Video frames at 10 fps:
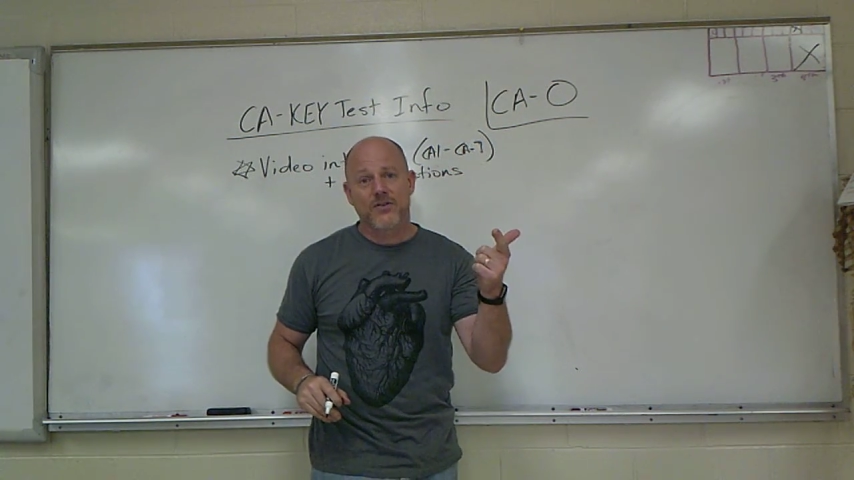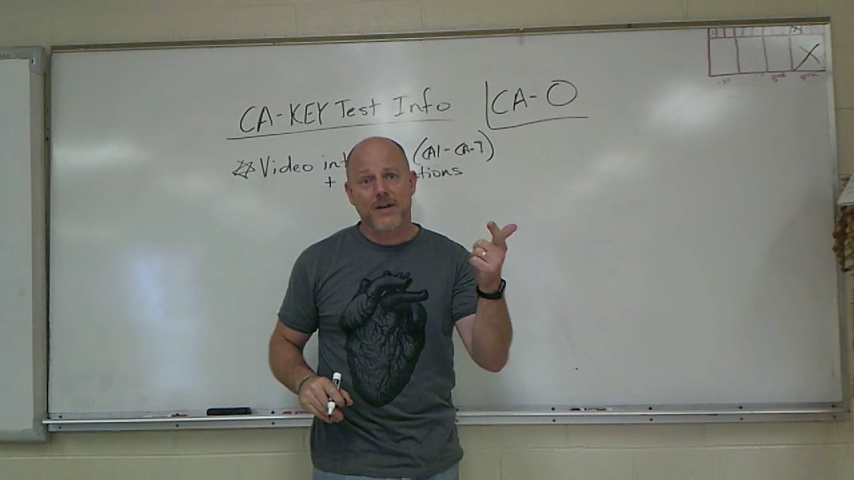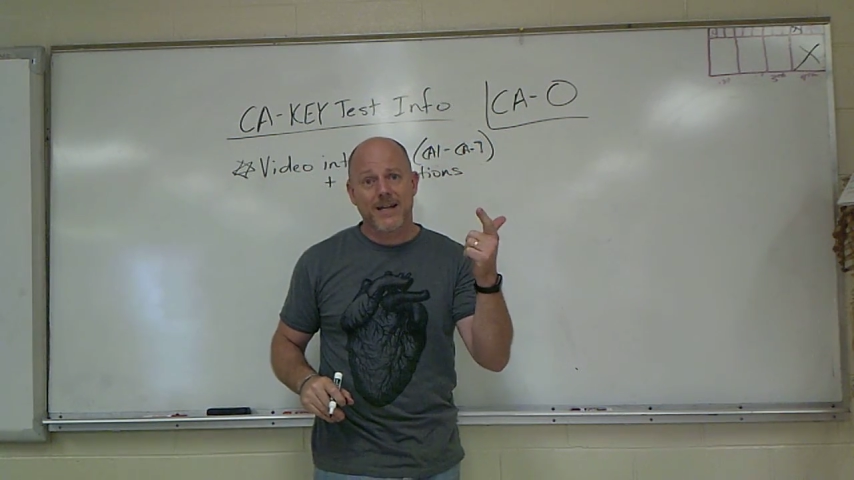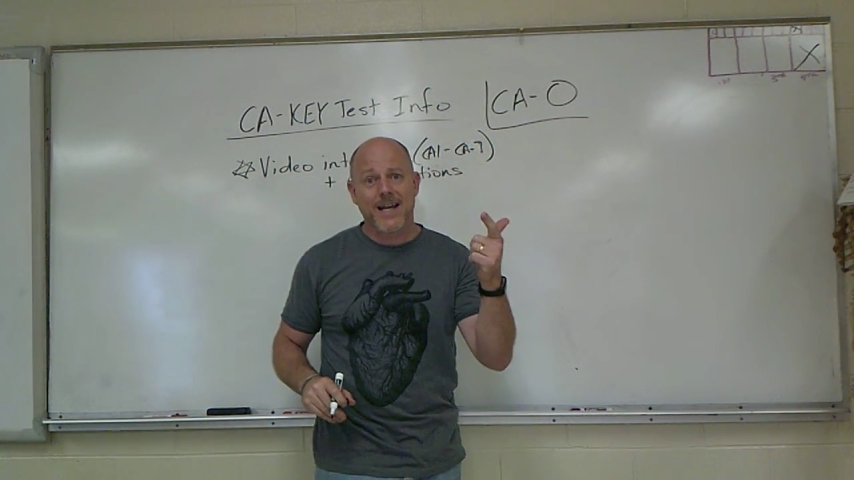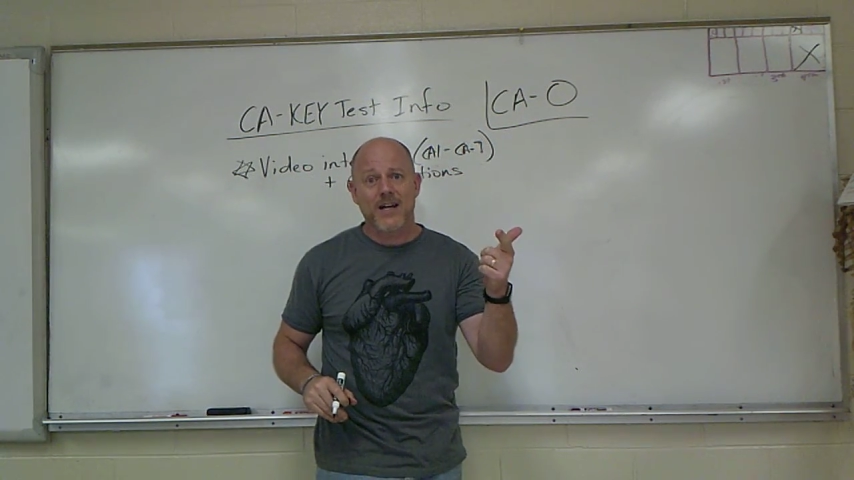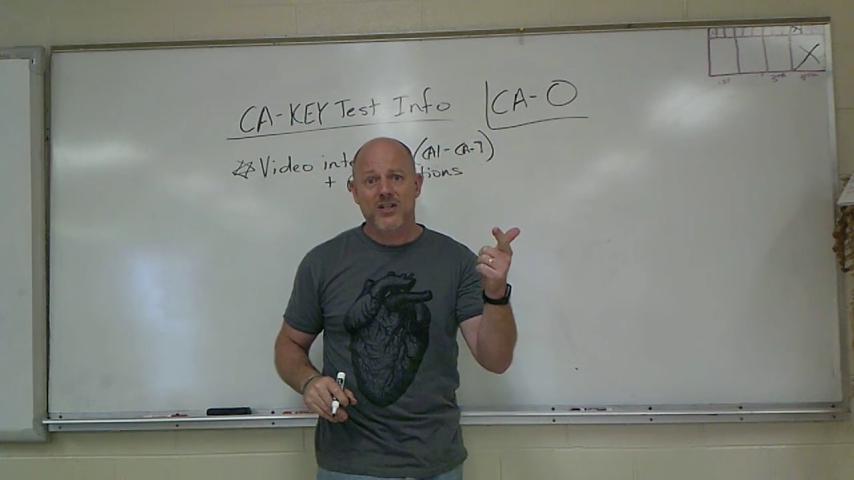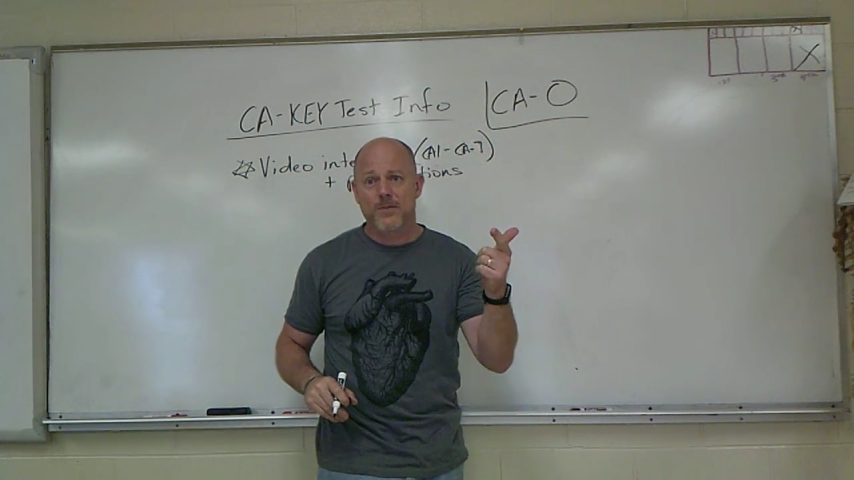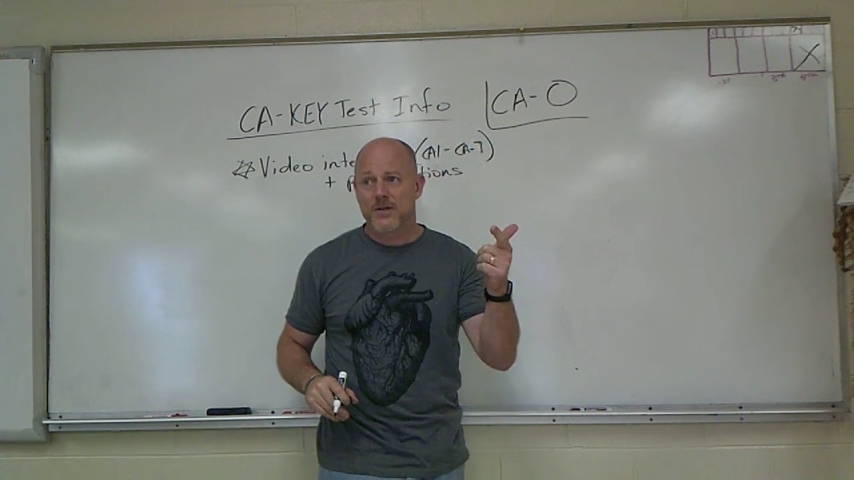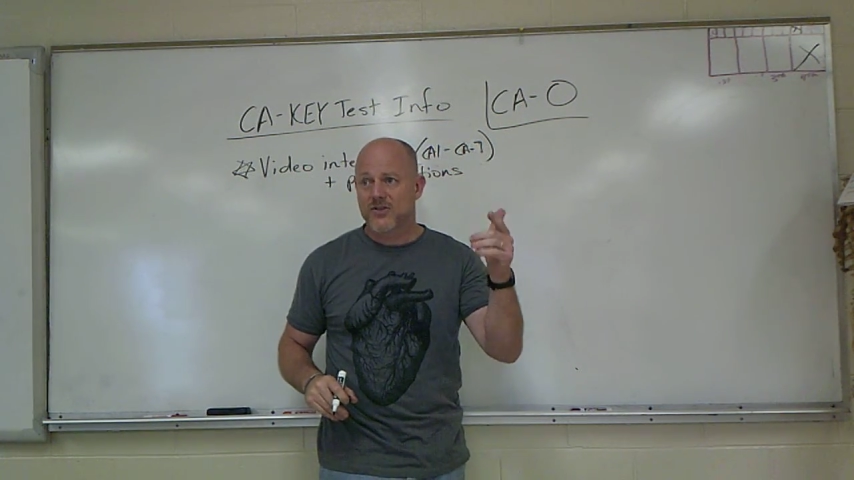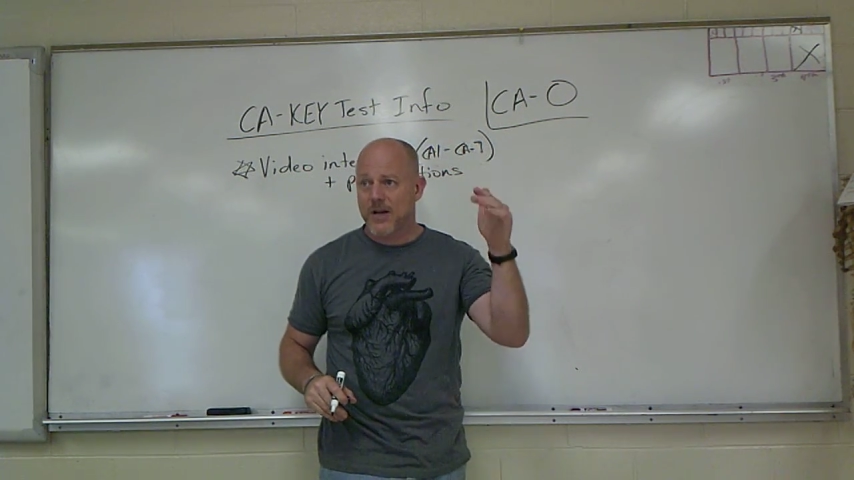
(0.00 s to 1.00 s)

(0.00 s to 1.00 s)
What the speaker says: announcements.